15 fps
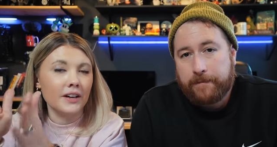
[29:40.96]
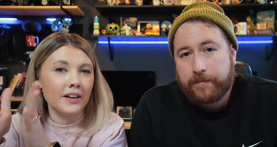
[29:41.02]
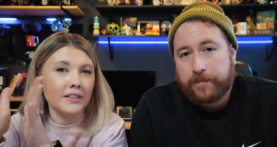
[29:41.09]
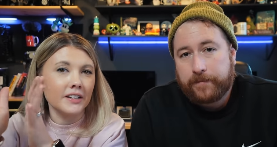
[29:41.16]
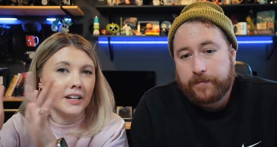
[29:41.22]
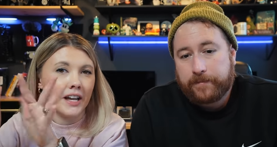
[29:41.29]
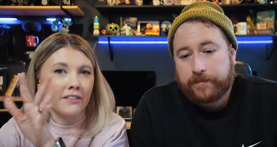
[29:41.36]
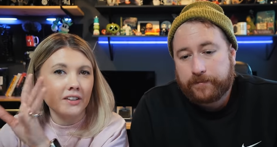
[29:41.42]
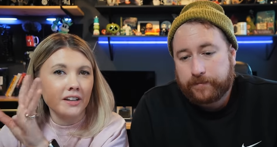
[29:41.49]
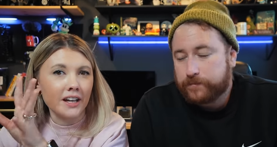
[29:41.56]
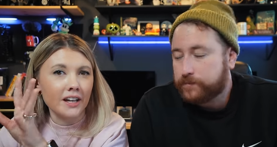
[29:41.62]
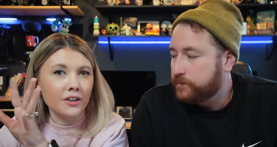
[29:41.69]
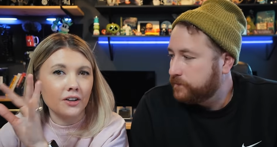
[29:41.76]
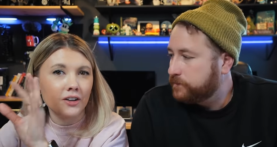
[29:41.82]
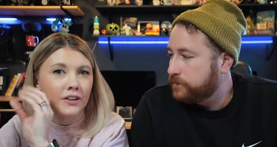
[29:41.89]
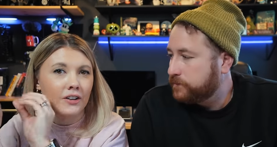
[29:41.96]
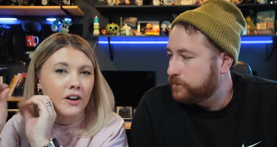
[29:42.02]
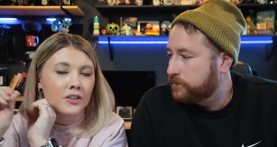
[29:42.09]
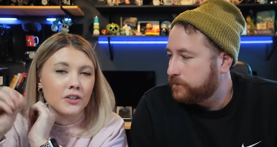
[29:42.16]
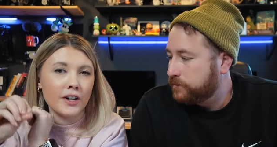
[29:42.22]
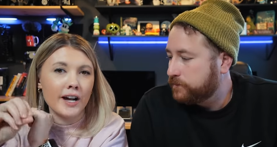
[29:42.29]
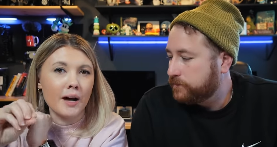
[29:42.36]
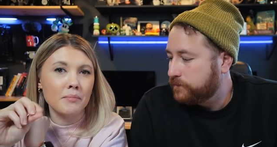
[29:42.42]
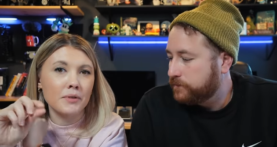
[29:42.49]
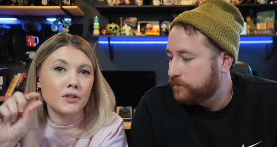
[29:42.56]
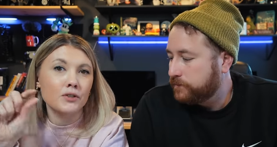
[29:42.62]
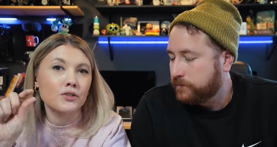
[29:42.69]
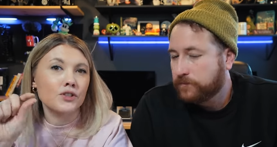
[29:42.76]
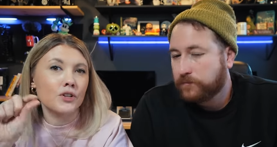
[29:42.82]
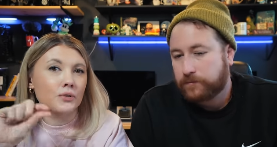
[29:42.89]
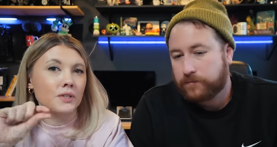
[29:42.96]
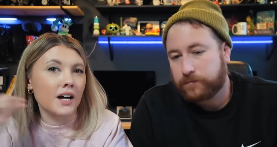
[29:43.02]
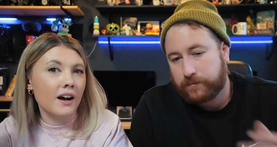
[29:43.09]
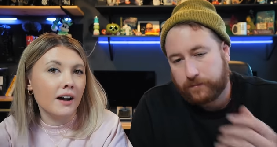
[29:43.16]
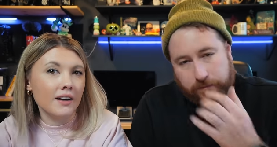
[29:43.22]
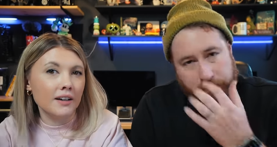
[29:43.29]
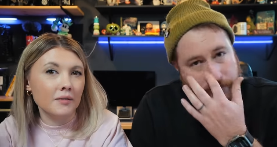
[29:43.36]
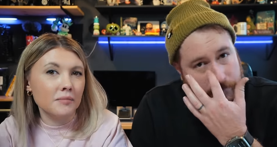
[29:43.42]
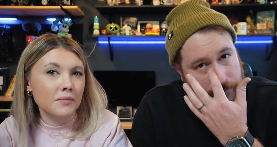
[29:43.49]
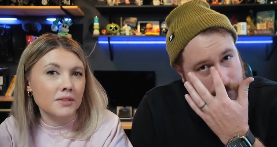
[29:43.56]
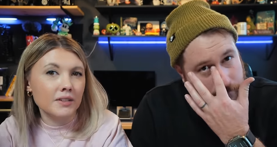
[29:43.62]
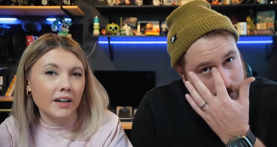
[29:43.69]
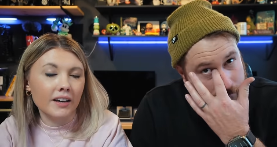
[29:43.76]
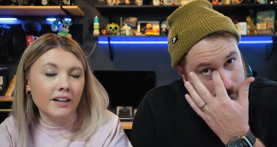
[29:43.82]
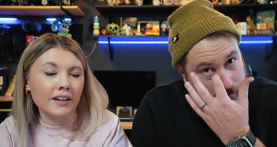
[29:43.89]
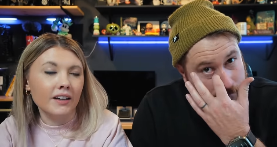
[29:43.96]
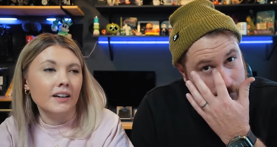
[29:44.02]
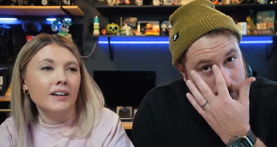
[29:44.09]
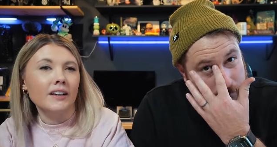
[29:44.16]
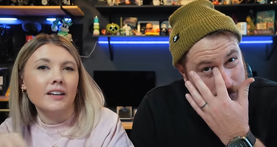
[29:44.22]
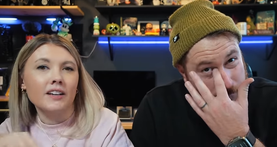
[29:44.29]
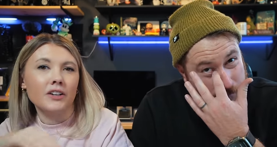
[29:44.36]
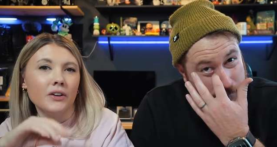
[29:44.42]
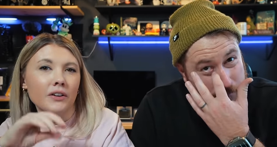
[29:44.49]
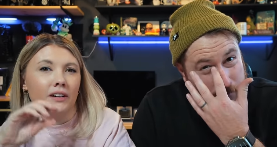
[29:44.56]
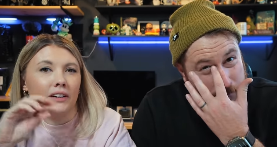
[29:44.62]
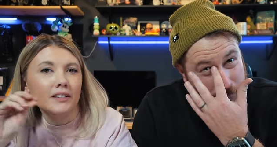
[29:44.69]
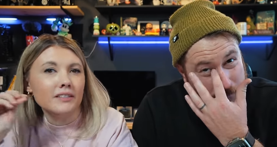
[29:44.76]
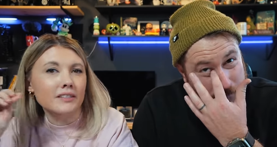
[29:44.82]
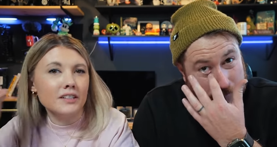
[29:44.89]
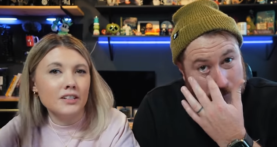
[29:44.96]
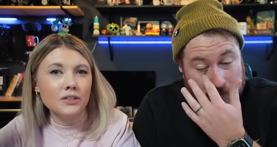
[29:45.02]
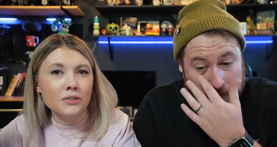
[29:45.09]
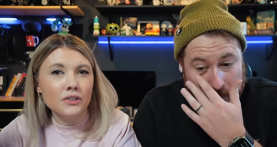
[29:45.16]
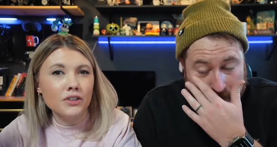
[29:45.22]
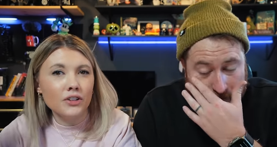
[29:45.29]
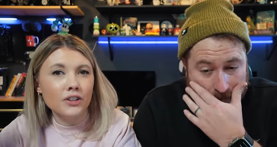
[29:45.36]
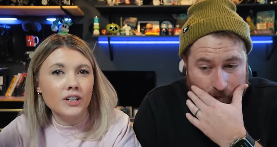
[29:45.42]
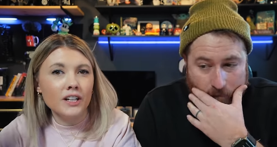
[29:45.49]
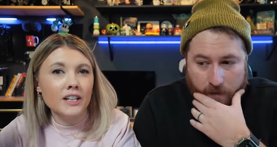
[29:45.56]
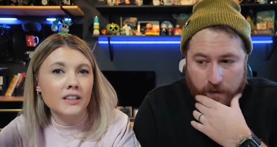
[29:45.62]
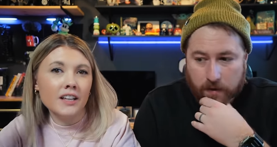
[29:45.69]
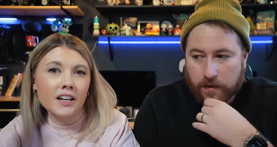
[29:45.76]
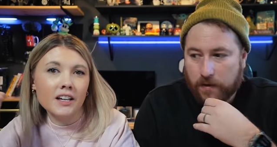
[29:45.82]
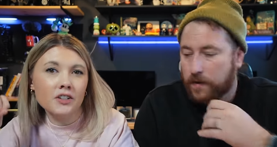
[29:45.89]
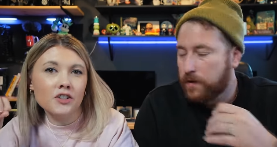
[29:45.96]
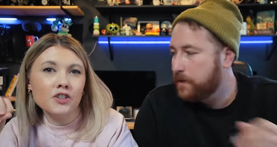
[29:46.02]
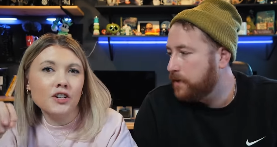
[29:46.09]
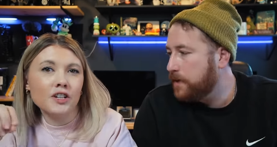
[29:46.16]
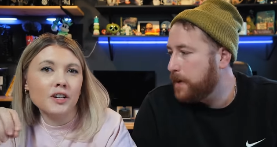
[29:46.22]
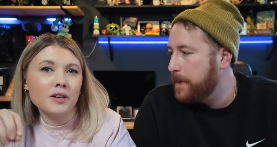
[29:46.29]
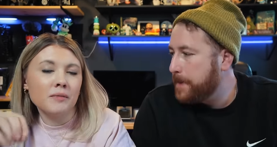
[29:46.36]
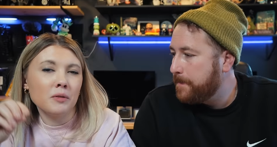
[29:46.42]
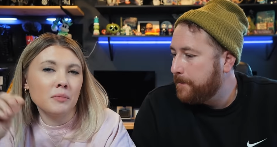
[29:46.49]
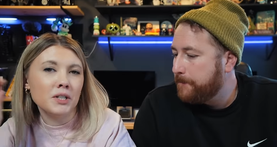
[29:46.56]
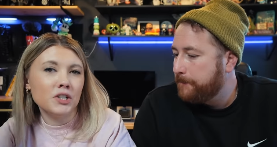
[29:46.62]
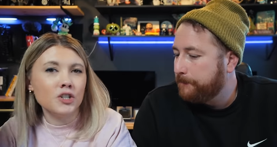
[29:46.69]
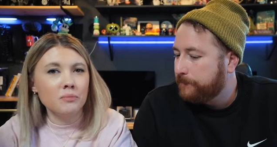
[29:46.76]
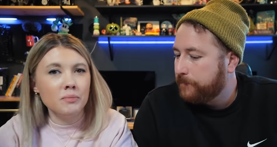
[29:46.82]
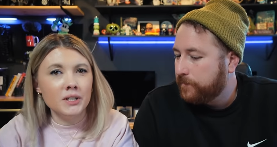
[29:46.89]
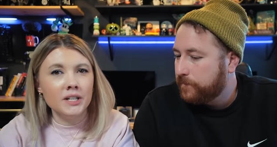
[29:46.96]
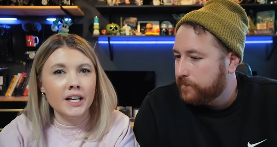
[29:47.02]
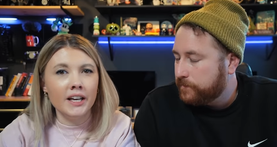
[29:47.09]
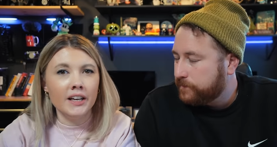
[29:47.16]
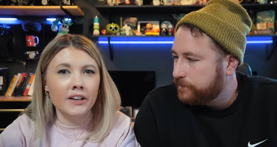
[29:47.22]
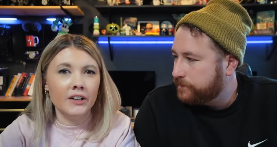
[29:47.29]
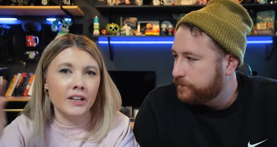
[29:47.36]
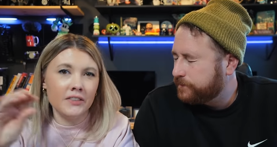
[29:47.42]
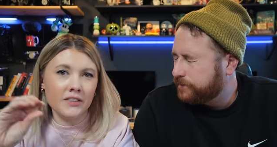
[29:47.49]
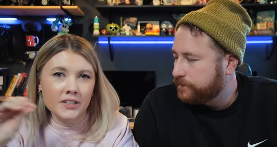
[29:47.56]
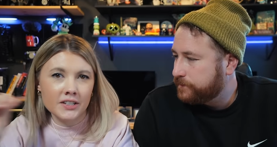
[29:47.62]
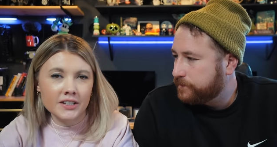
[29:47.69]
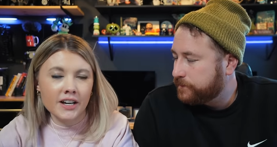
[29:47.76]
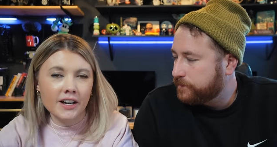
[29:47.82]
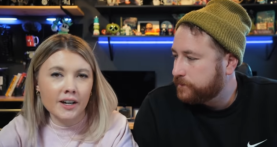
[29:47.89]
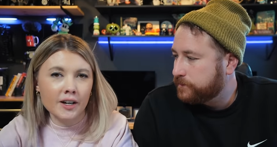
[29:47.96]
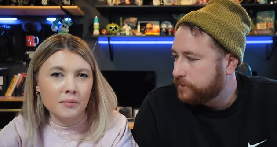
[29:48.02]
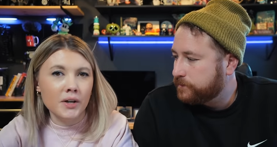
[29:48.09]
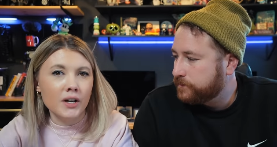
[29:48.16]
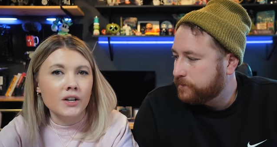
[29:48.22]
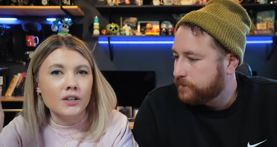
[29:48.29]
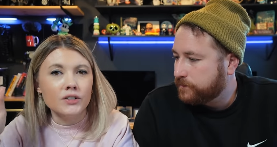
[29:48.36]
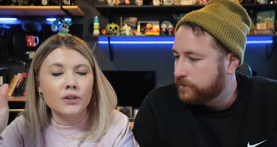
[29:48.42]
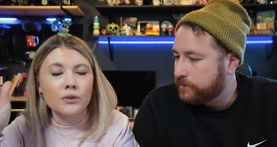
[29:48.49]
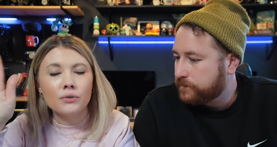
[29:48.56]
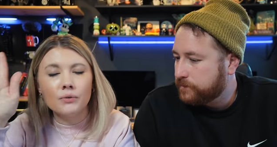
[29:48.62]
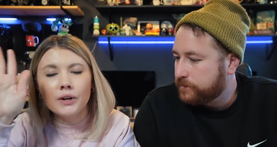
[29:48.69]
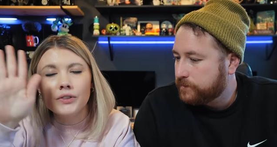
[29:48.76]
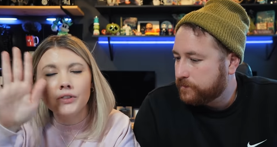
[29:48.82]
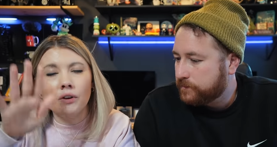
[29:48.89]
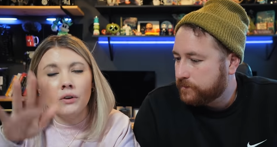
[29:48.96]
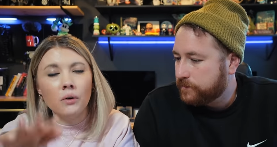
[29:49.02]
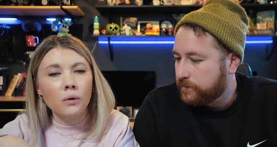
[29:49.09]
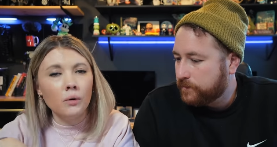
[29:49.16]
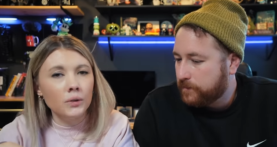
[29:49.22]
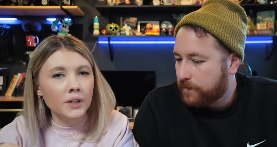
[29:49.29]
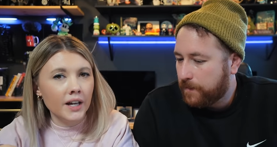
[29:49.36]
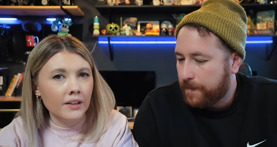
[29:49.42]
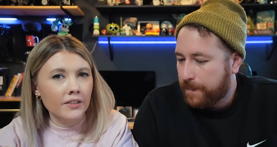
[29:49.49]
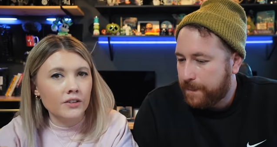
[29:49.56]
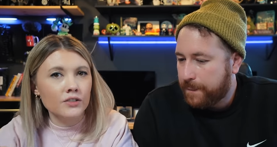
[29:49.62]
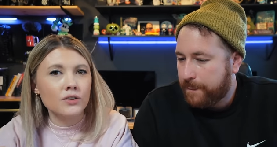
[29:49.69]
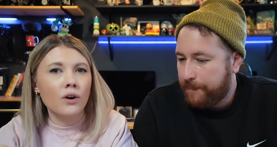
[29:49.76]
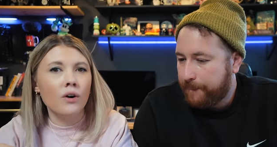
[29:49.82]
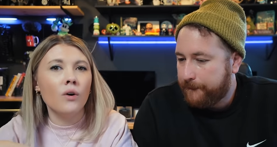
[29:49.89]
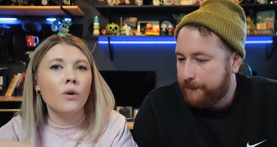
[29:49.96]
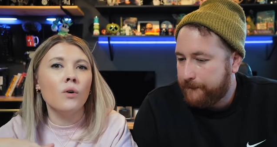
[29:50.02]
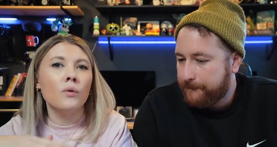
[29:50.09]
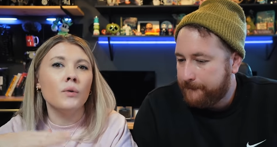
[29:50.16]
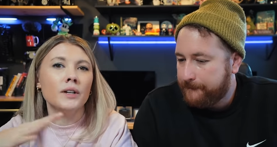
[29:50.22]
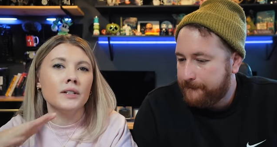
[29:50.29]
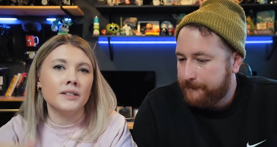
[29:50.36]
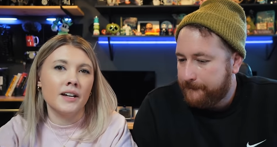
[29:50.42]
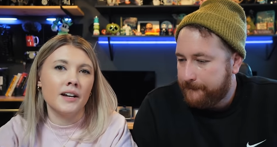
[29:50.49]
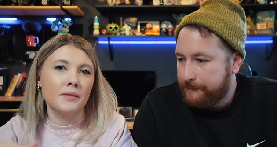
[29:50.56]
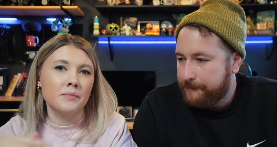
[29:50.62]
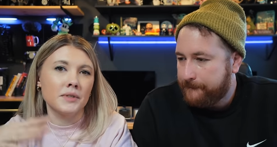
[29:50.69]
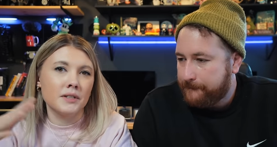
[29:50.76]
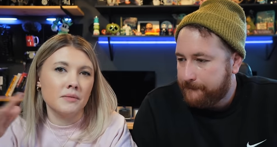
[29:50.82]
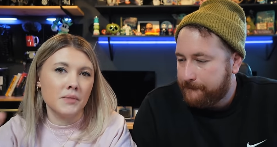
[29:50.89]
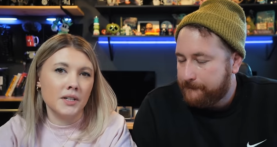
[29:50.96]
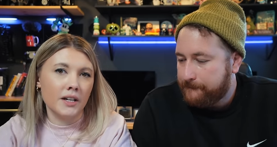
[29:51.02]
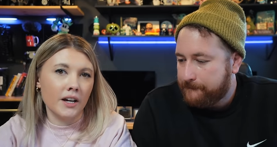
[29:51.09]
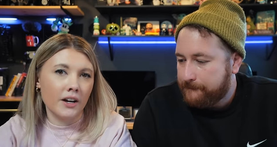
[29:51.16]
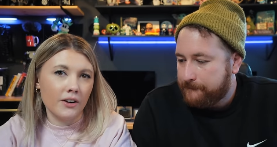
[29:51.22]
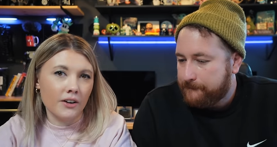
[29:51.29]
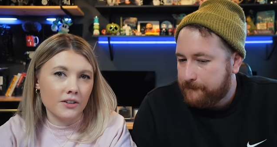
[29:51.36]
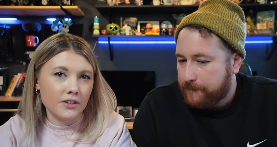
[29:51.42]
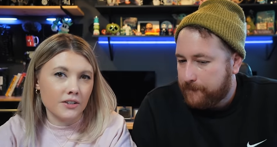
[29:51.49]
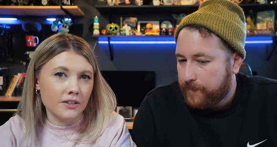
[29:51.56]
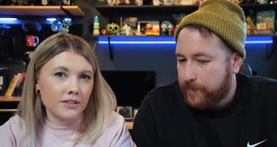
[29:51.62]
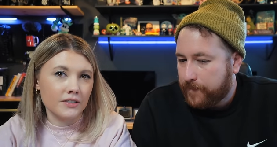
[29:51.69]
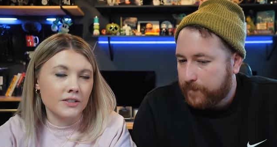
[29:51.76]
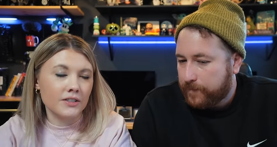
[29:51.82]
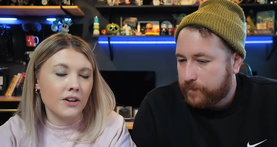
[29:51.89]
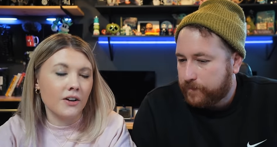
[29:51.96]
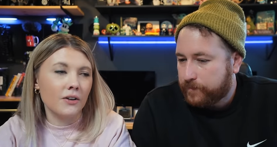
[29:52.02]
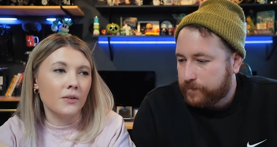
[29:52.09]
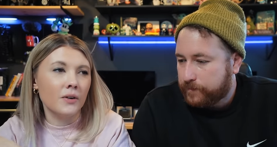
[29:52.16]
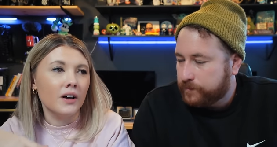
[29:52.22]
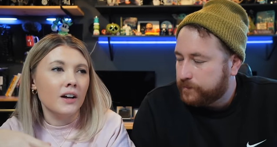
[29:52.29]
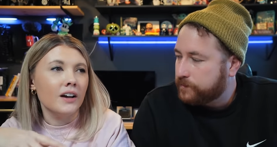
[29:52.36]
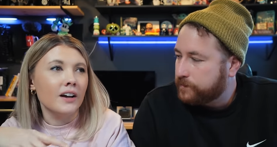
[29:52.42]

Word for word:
Speaker 1: uh, the navigator. On your app, it'll show times like, you know, at 2.30 in the atrium, there'll be Chip 'n' Dale at this time. So throughout the whole day, there's always times to meet characters. So